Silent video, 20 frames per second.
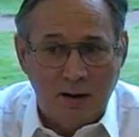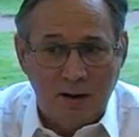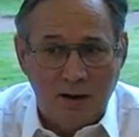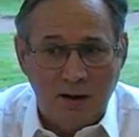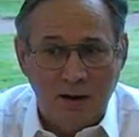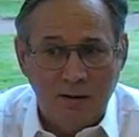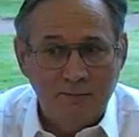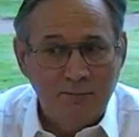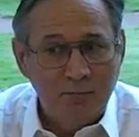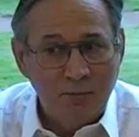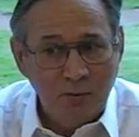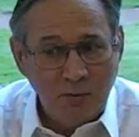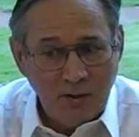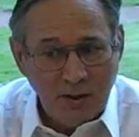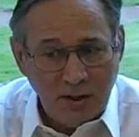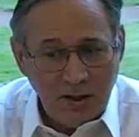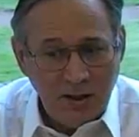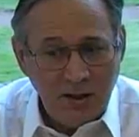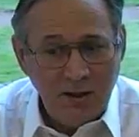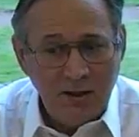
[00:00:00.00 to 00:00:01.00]
I'm
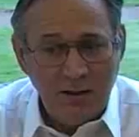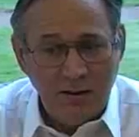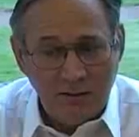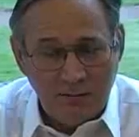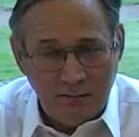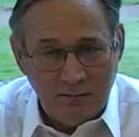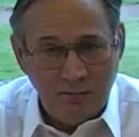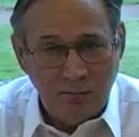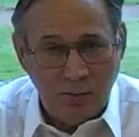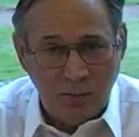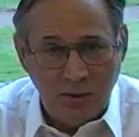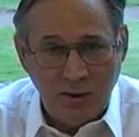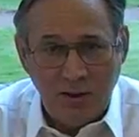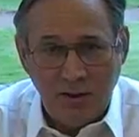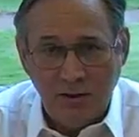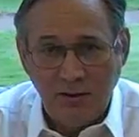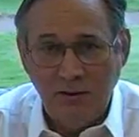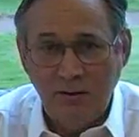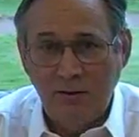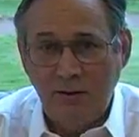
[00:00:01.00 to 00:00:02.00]
pretty
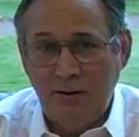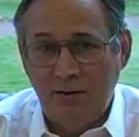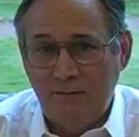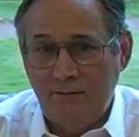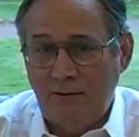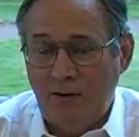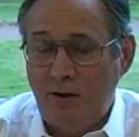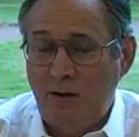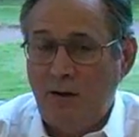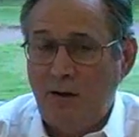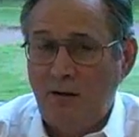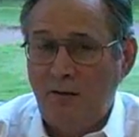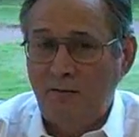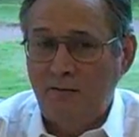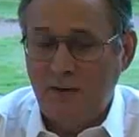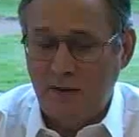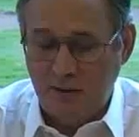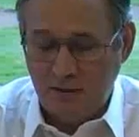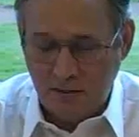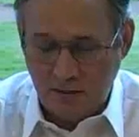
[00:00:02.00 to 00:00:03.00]
clearly
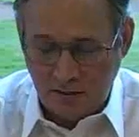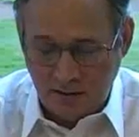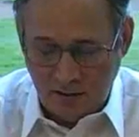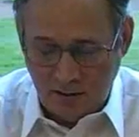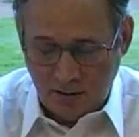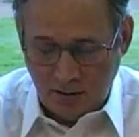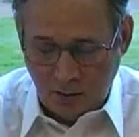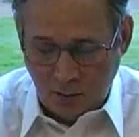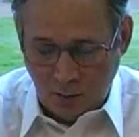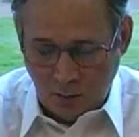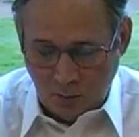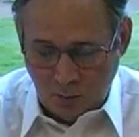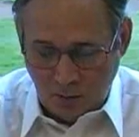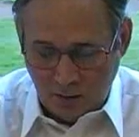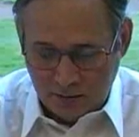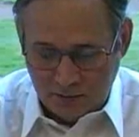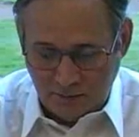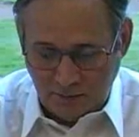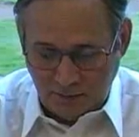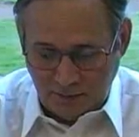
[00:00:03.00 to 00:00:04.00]
involved in
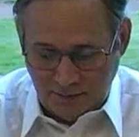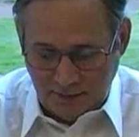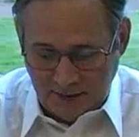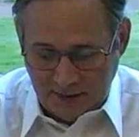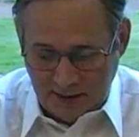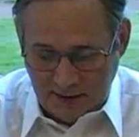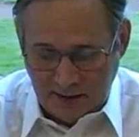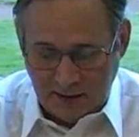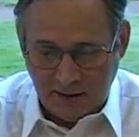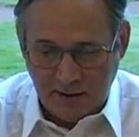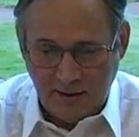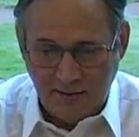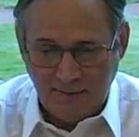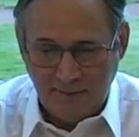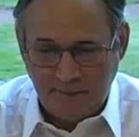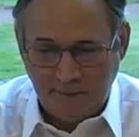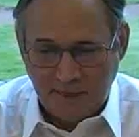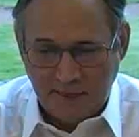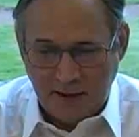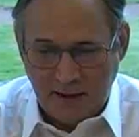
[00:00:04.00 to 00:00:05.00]
wishful thinking.
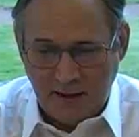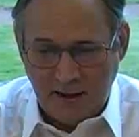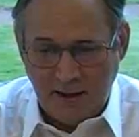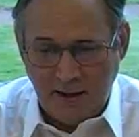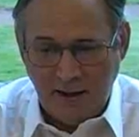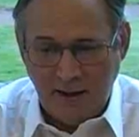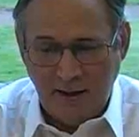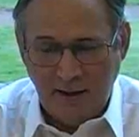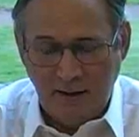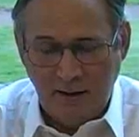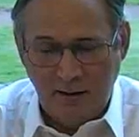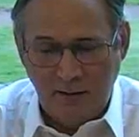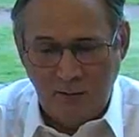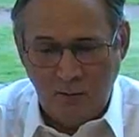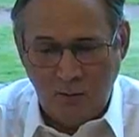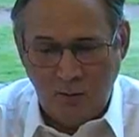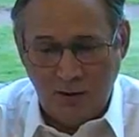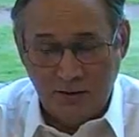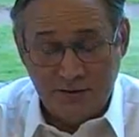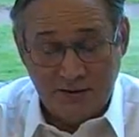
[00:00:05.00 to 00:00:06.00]
And
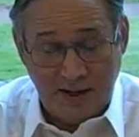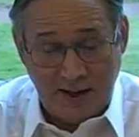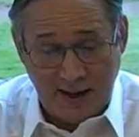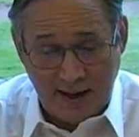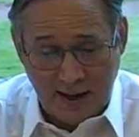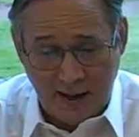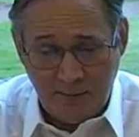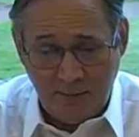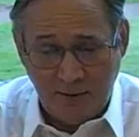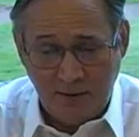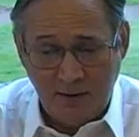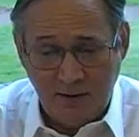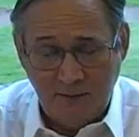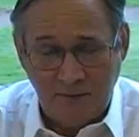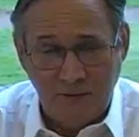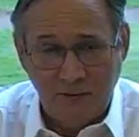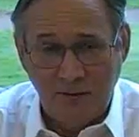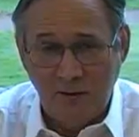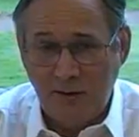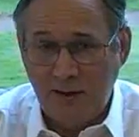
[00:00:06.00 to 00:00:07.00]
what's happened,
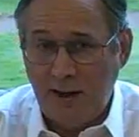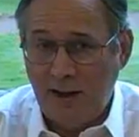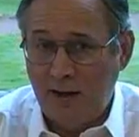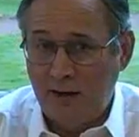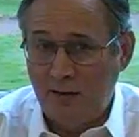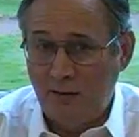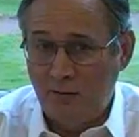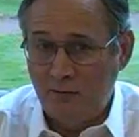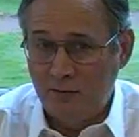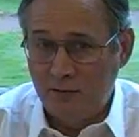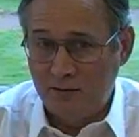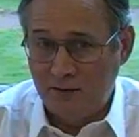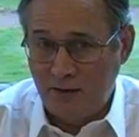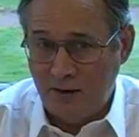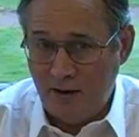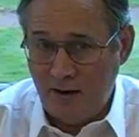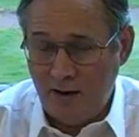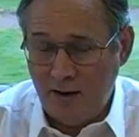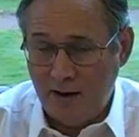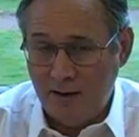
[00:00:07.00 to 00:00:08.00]
if you look at it over
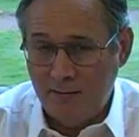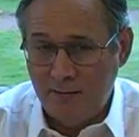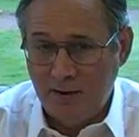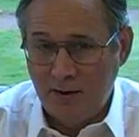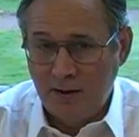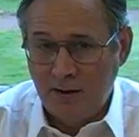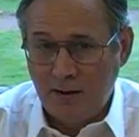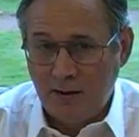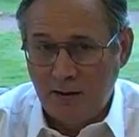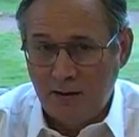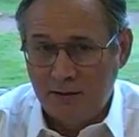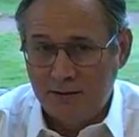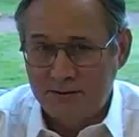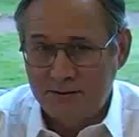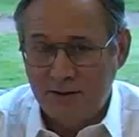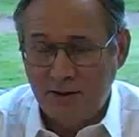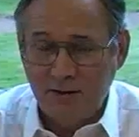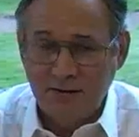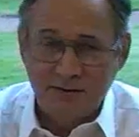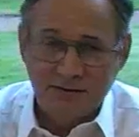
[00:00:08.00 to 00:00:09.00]
time, is
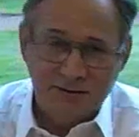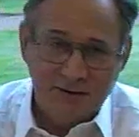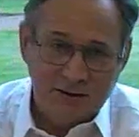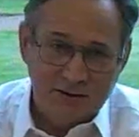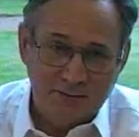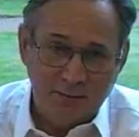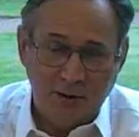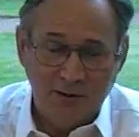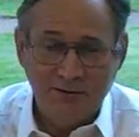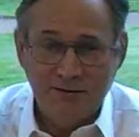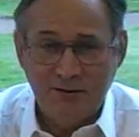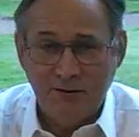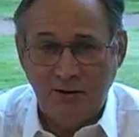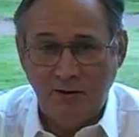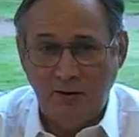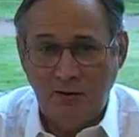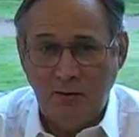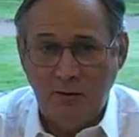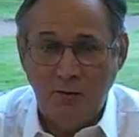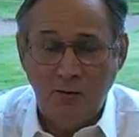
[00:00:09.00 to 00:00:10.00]
that 6 months
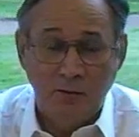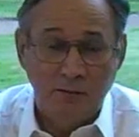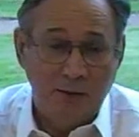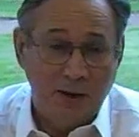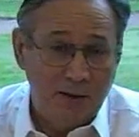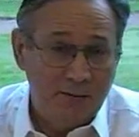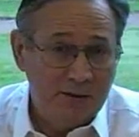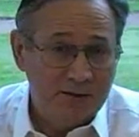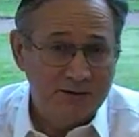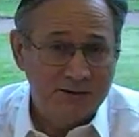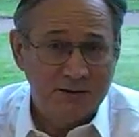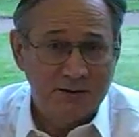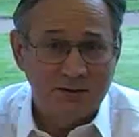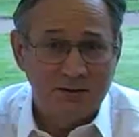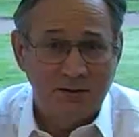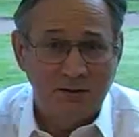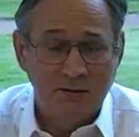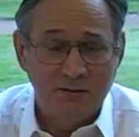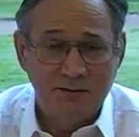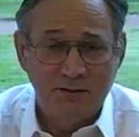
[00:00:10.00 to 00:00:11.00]
ago, or maybe 6
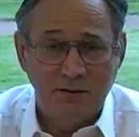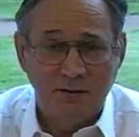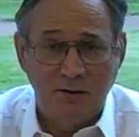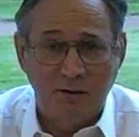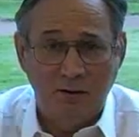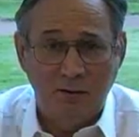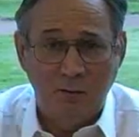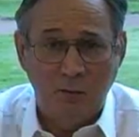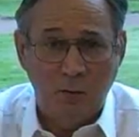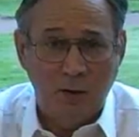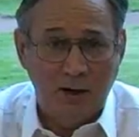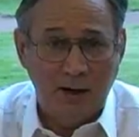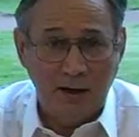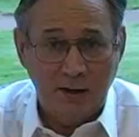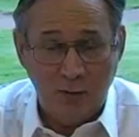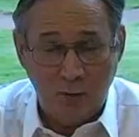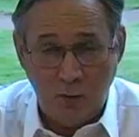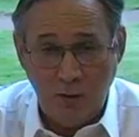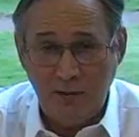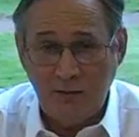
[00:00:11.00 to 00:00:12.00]
years ago, when I
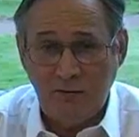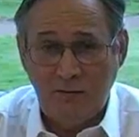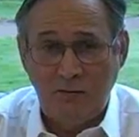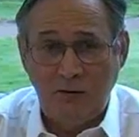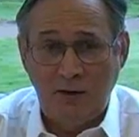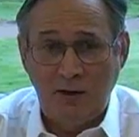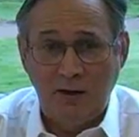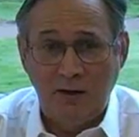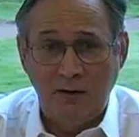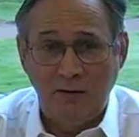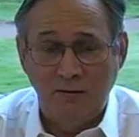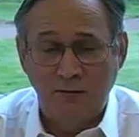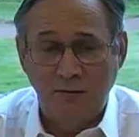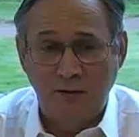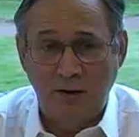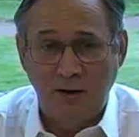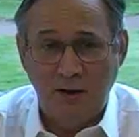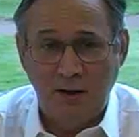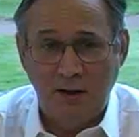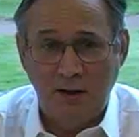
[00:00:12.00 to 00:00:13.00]
quit drinking or
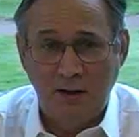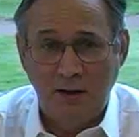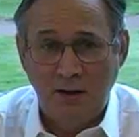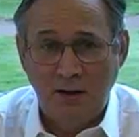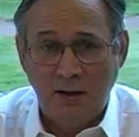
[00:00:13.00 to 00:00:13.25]
drugging,